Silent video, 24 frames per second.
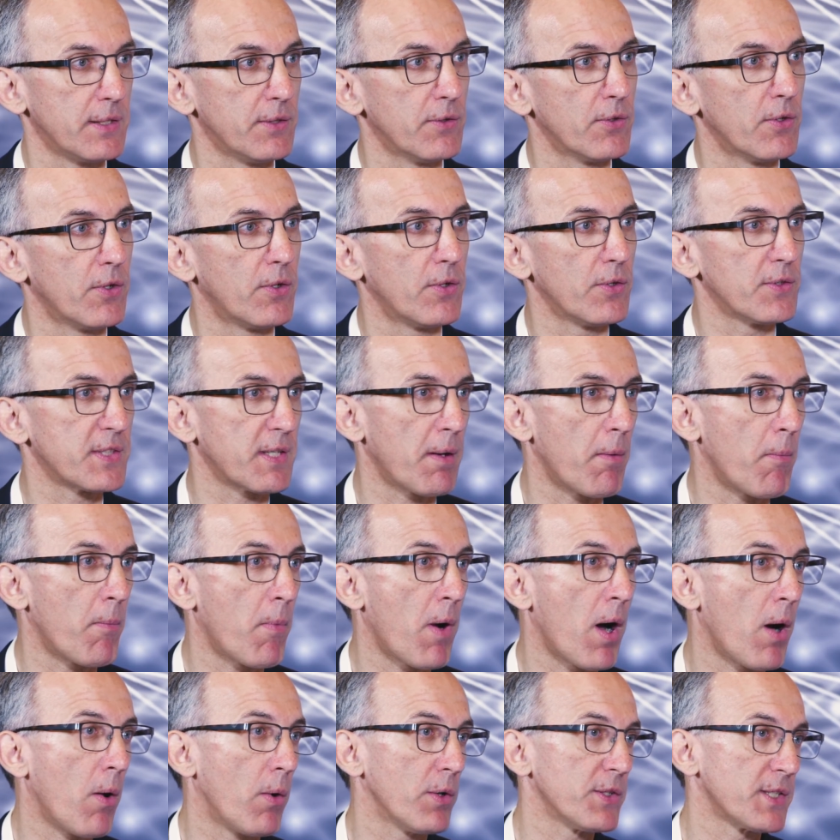you know, some
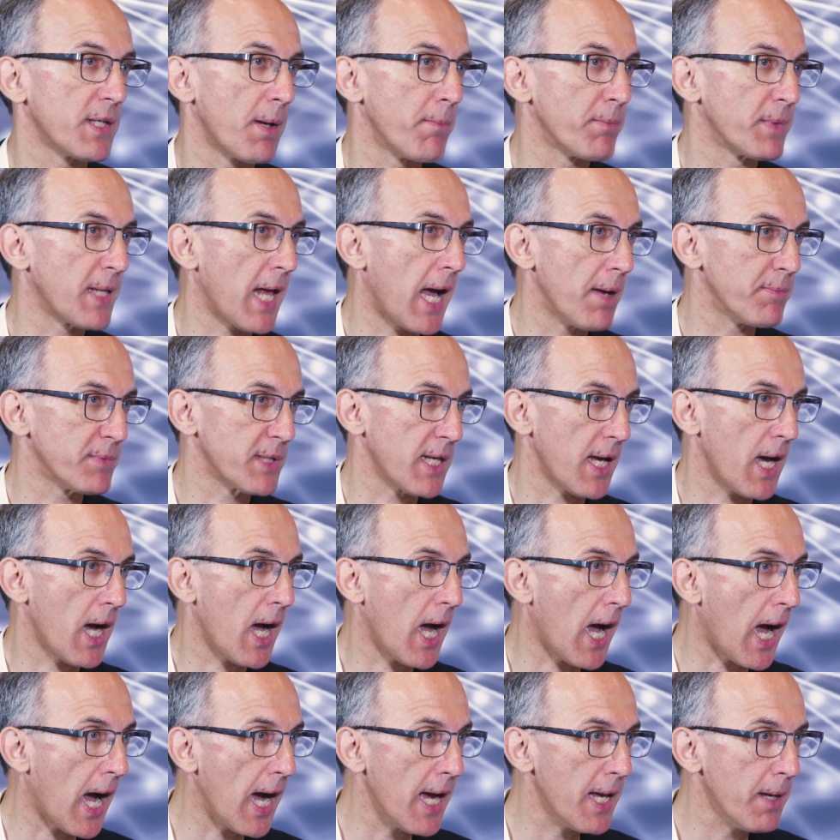sometimes a
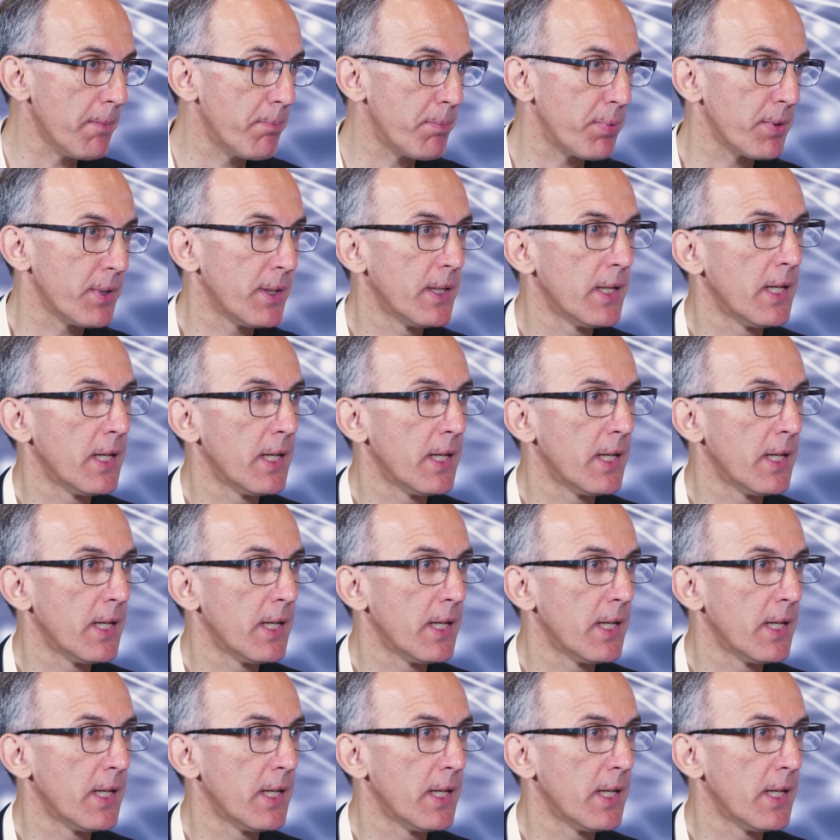hype